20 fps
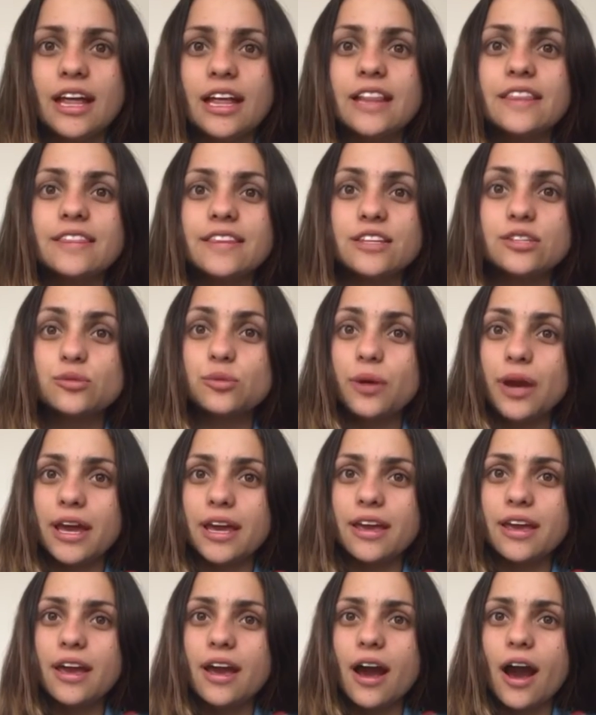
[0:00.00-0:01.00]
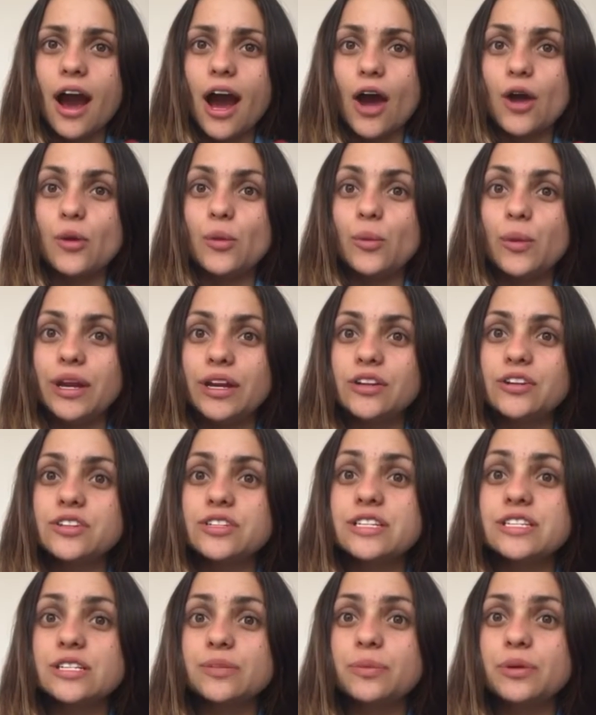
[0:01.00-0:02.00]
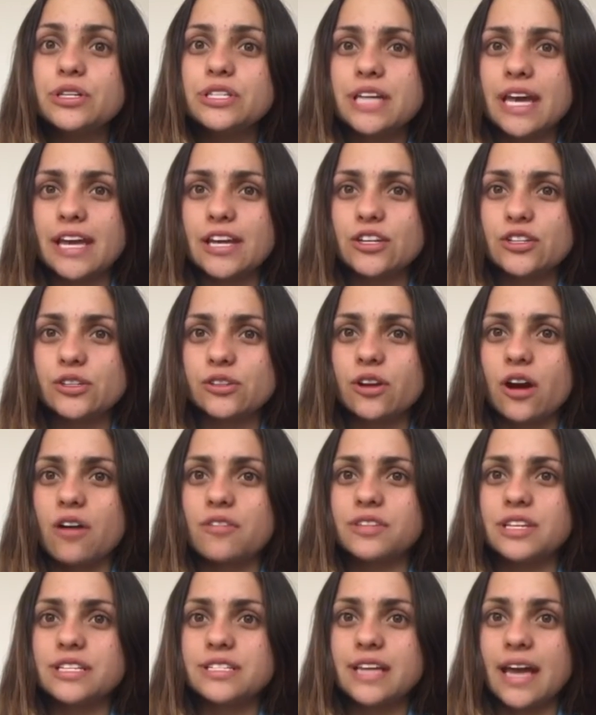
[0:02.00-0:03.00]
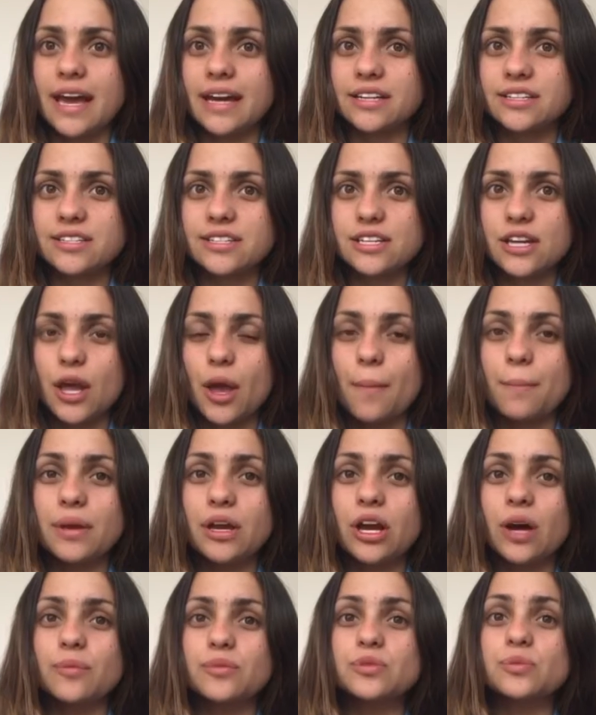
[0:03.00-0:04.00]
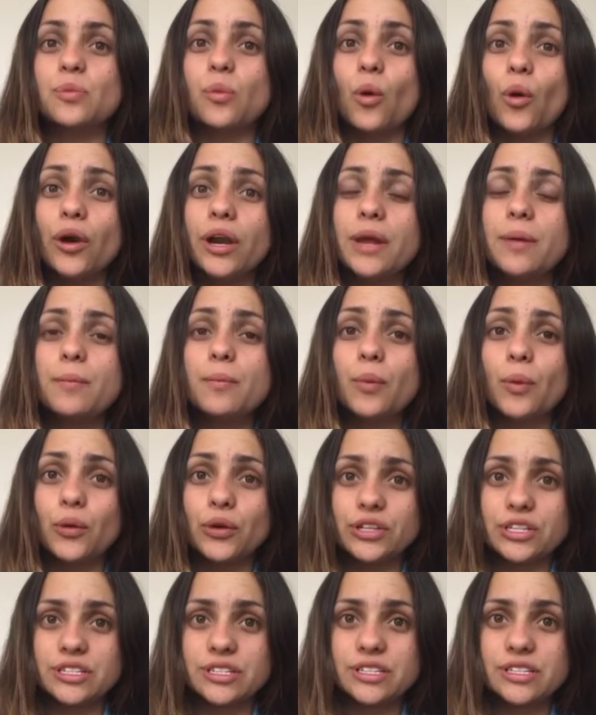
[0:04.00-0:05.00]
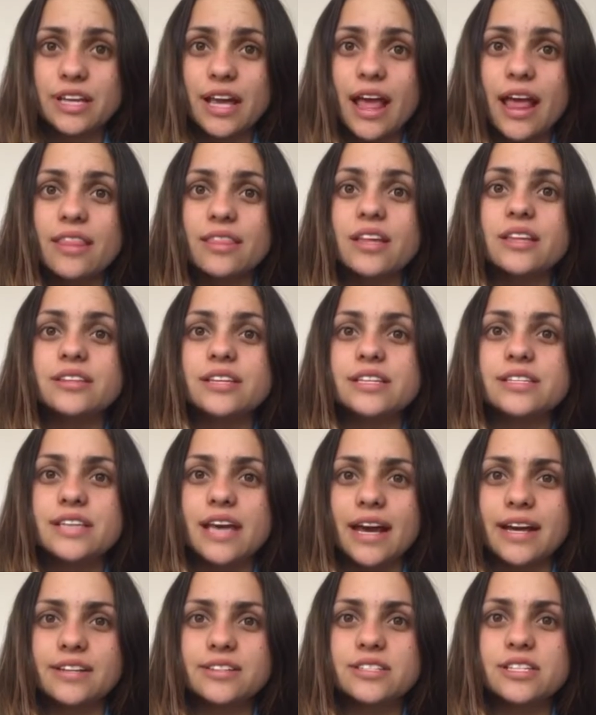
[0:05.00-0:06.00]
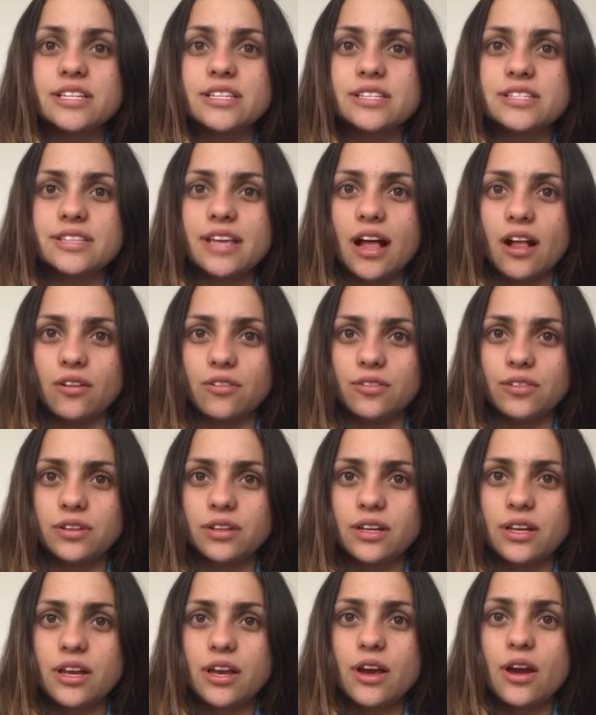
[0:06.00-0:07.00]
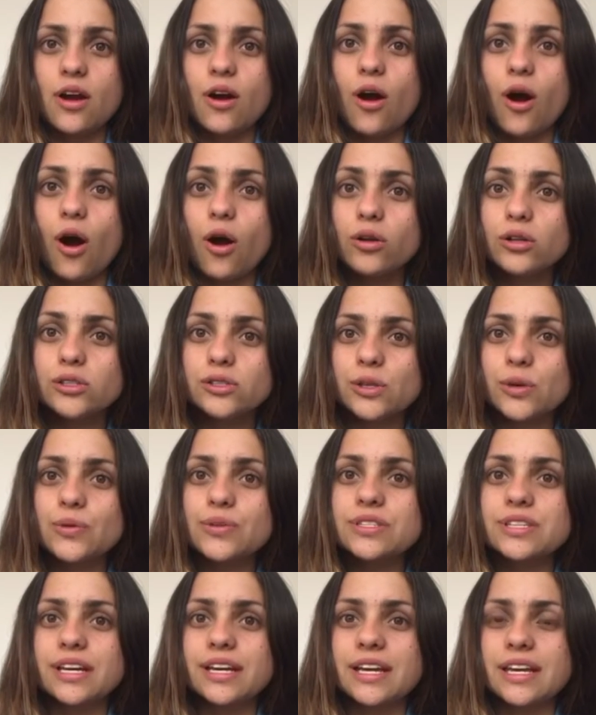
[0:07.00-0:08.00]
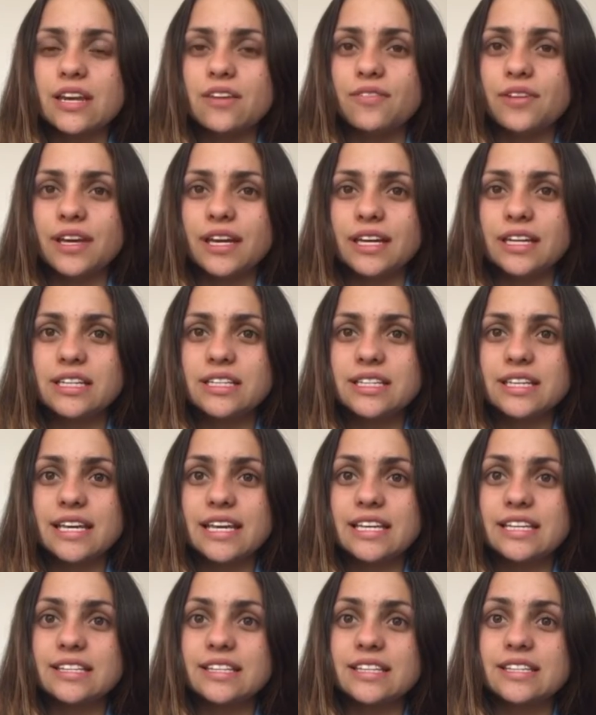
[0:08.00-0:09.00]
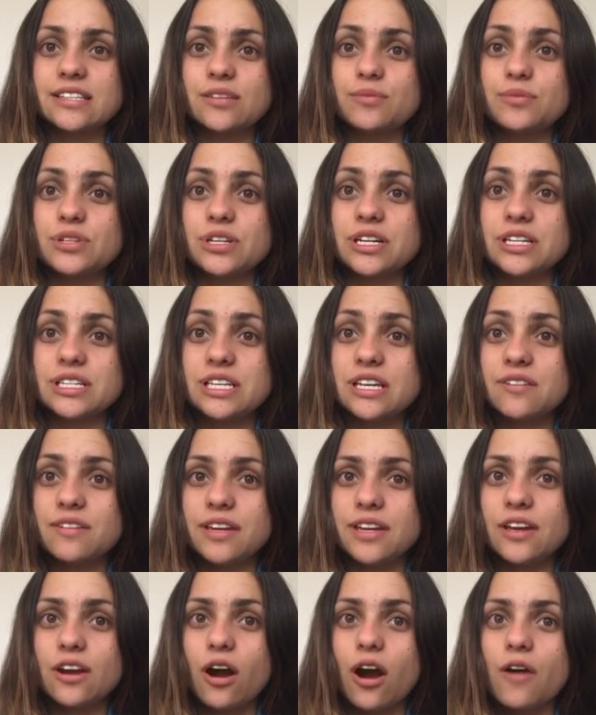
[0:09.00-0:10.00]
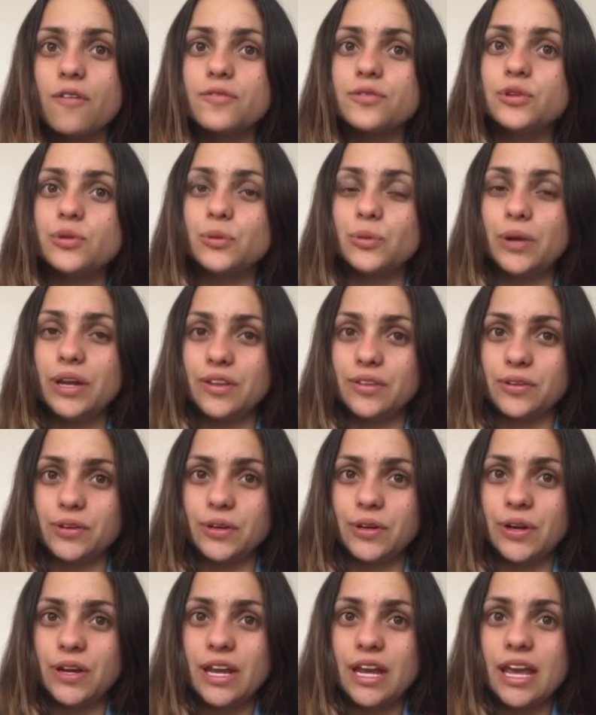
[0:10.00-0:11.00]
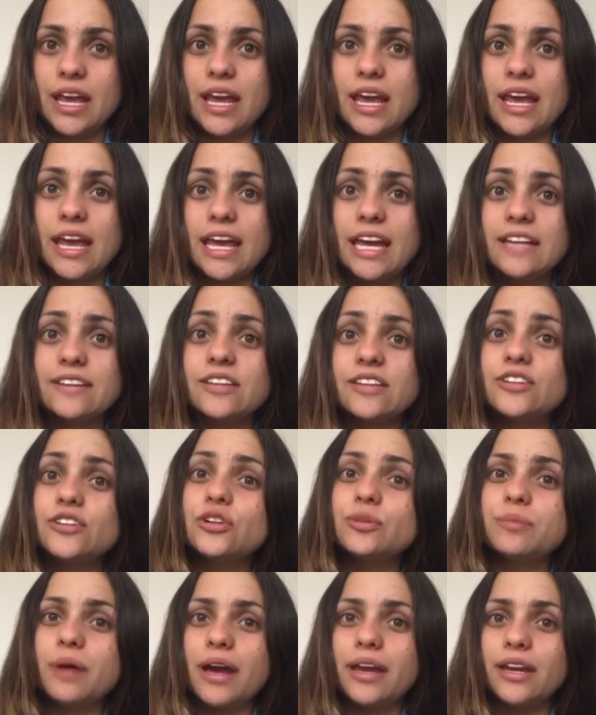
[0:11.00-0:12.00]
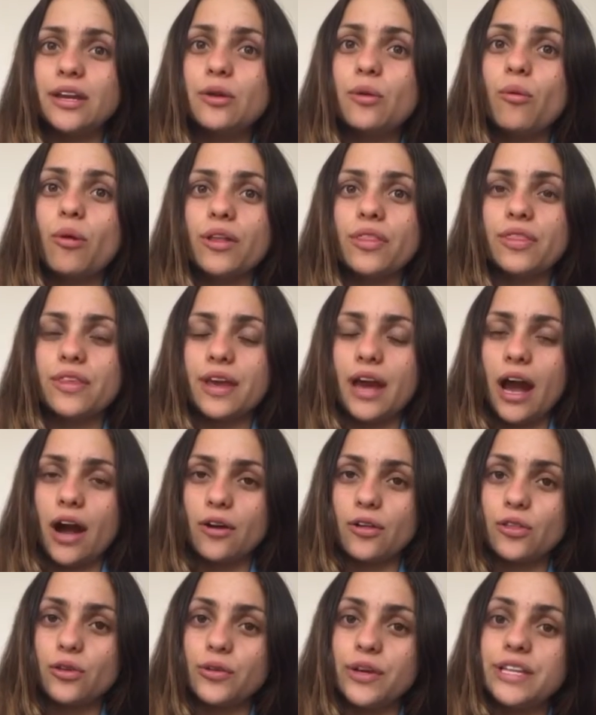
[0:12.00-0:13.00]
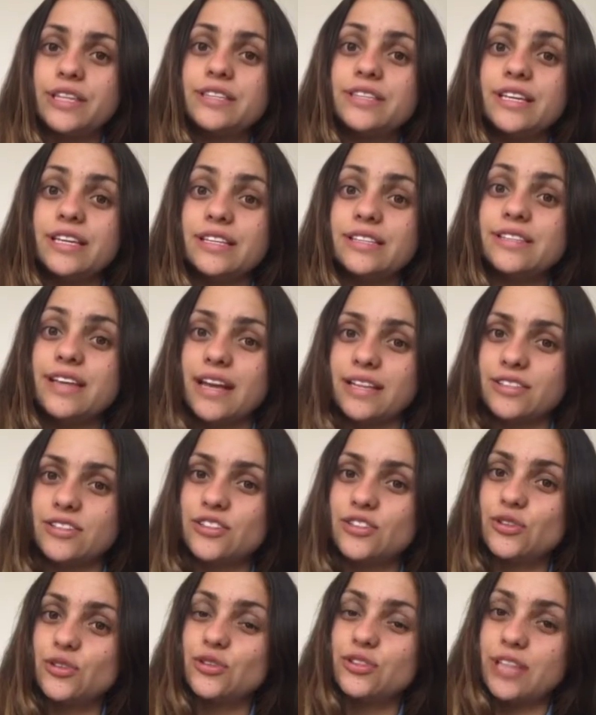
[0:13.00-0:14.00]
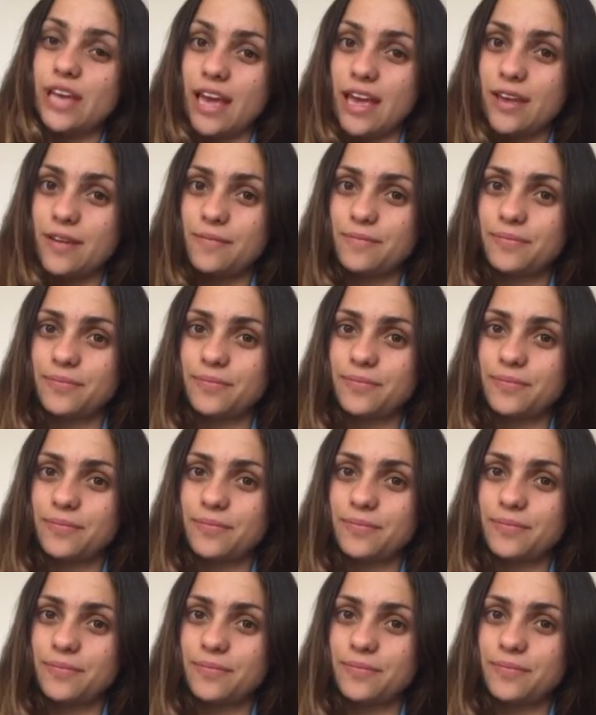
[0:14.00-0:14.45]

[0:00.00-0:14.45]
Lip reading: In this way, a reader's interpretation of the text becomes more important than the text itself. Also significant is the subjectivity of the reader in determining what the author intends to say.